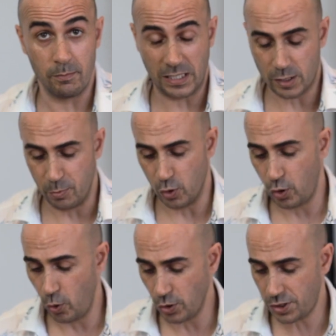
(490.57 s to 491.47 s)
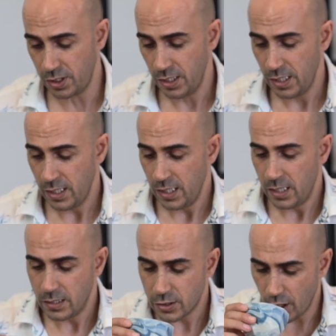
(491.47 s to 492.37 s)
it much more coarse.
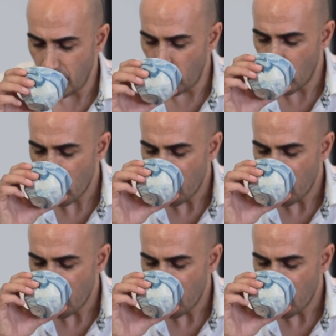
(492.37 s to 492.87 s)
So